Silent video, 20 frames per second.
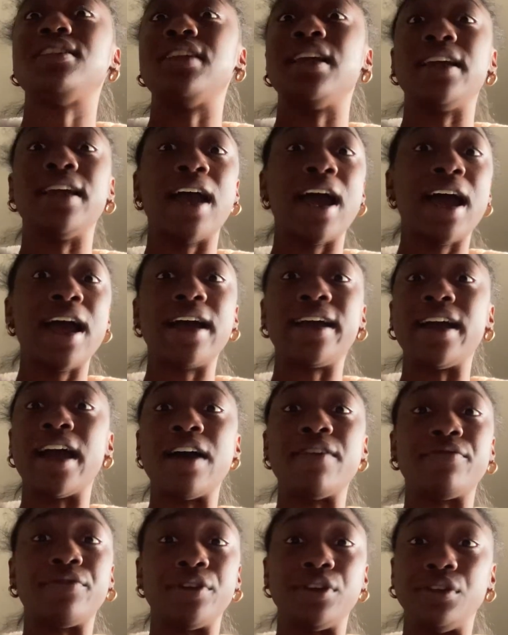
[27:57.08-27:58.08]
that God
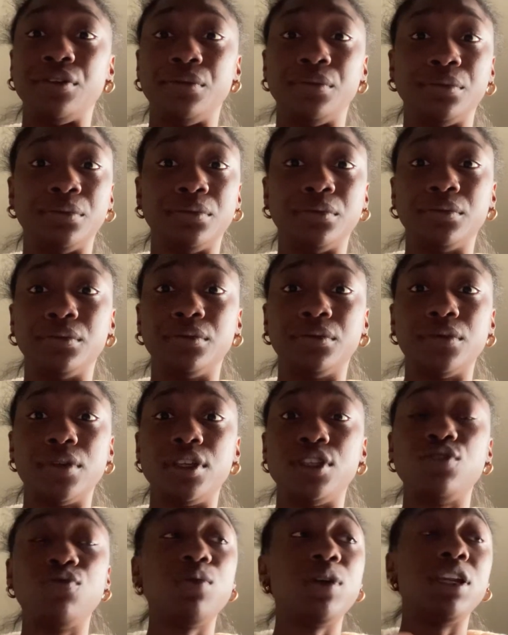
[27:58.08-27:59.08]
got for you.
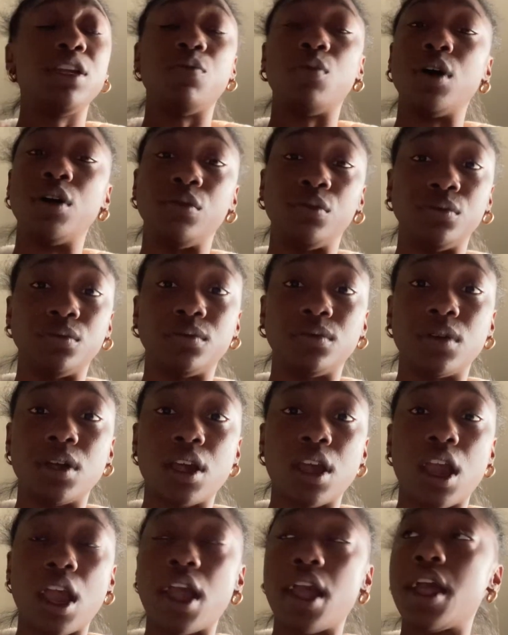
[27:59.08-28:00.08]
You really won't.
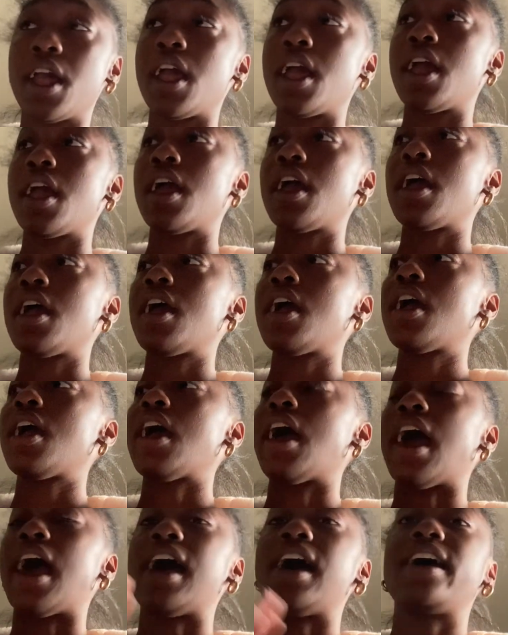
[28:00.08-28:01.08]

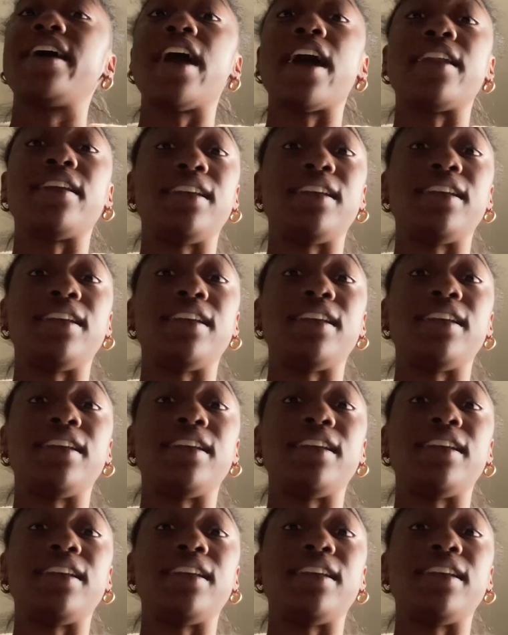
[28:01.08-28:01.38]
I got an